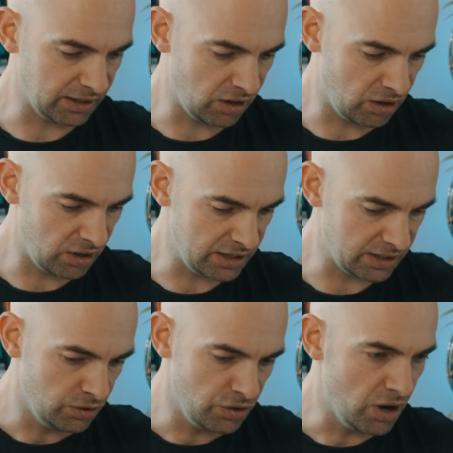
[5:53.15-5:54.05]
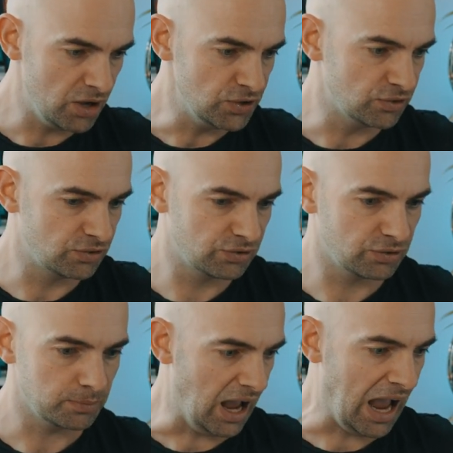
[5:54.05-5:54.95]
like
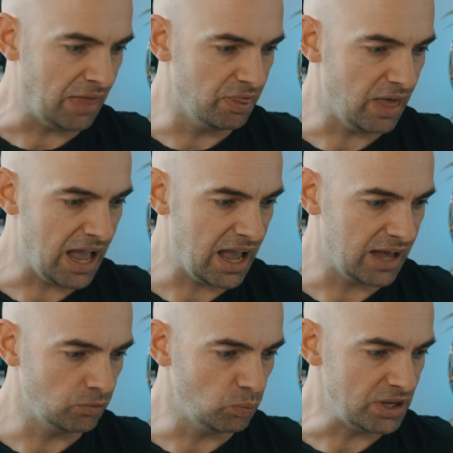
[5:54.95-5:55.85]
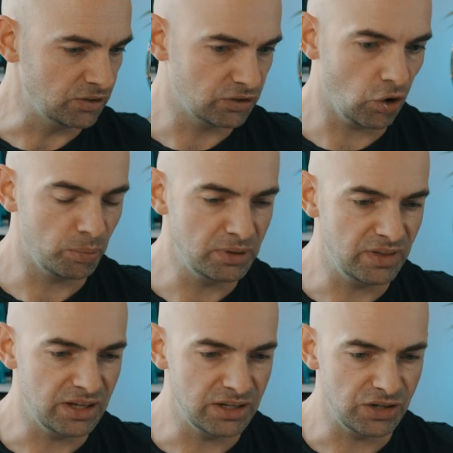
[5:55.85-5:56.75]
notes and then we can copy
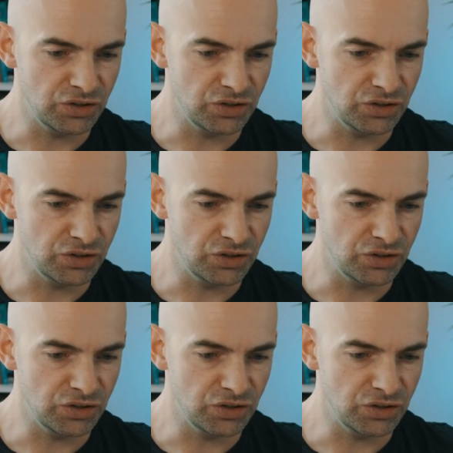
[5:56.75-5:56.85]
the